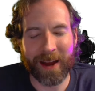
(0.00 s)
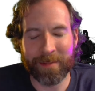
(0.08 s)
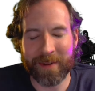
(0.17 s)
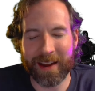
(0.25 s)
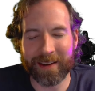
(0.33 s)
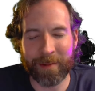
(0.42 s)
I'm
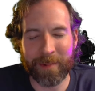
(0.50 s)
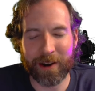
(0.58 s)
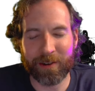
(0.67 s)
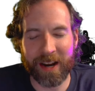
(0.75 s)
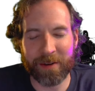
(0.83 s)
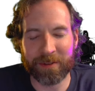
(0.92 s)

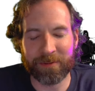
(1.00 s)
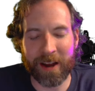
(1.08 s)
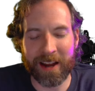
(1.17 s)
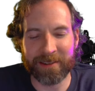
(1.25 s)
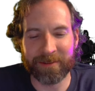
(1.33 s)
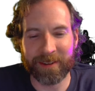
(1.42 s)
not great with
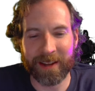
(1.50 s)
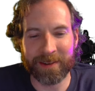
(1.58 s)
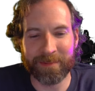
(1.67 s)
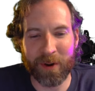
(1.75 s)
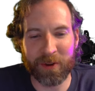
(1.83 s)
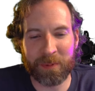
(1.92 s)
5,
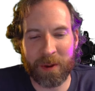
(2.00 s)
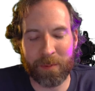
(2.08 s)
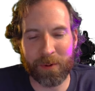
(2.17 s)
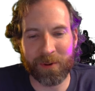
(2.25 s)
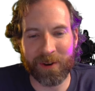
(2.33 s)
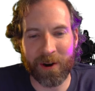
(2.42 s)
and most
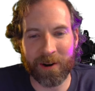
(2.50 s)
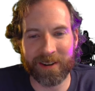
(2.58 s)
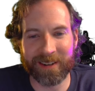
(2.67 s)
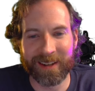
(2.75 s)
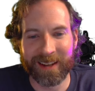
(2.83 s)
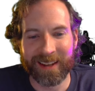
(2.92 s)
people
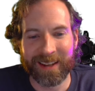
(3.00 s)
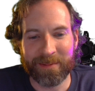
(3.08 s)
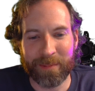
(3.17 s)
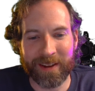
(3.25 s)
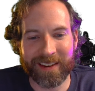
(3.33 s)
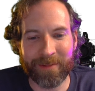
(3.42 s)
aren't.
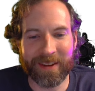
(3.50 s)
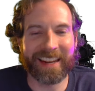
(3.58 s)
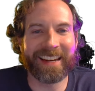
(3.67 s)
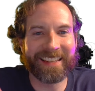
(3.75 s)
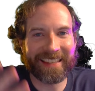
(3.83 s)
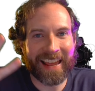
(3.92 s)
But I mean,
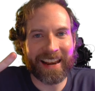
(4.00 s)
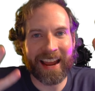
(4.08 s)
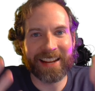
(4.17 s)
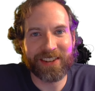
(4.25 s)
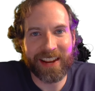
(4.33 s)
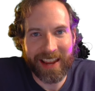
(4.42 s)
it is at
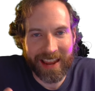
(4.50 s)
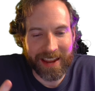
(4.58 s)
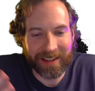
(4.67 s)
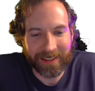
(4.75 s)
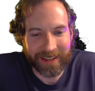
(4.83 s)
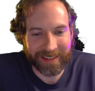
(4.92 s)

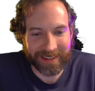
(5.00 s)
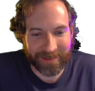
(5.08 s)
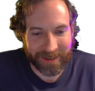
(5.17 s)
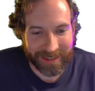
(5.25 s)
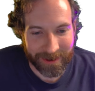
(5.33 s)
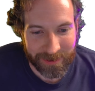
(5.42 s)
IJA. Like, I
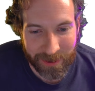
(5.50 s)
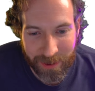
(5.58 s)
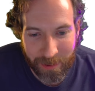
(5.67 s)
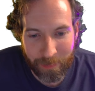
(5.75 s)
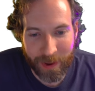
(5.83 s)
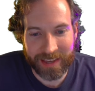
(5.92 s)
mean, those are
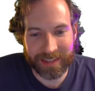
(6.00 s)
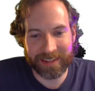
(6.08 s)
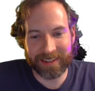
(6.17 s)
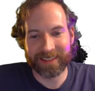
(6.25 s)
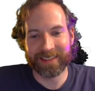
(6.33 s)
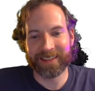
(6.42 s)
the best.